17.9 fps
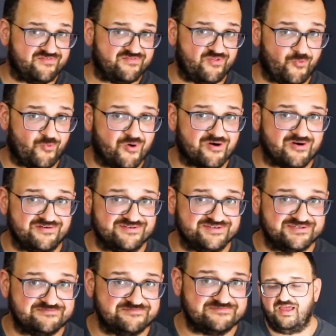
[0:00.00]
of the
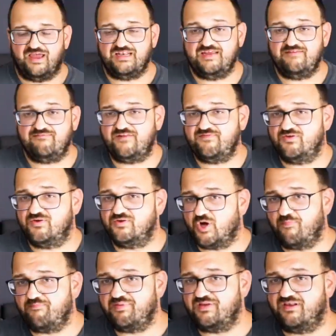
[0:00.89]
world. And even if you
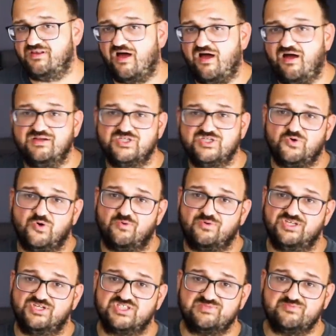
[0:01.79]
don't belong to a
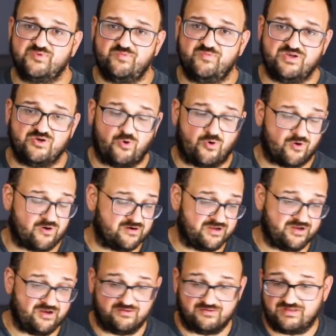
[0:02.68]
religious movement, or,
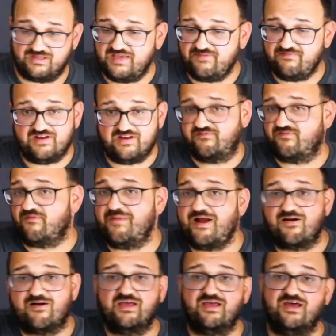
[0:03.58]
you know, even if
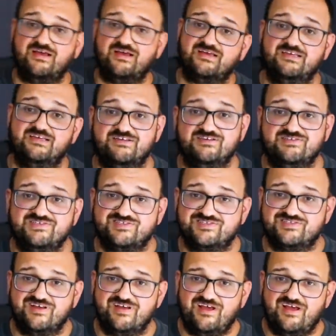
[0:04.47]
America
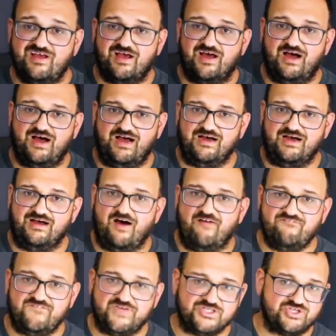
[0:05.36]
is
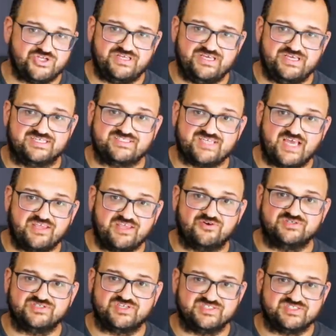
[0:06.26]
officially a
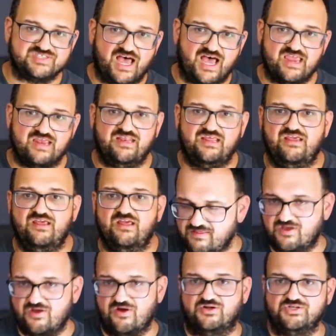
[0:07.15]
secular society,
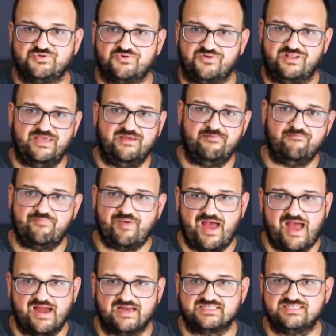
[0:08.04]
the cultural
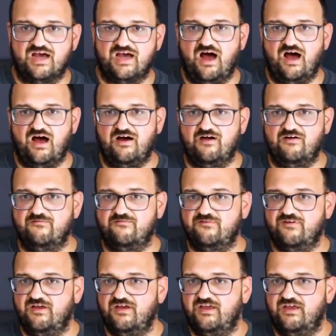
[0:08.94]
impact of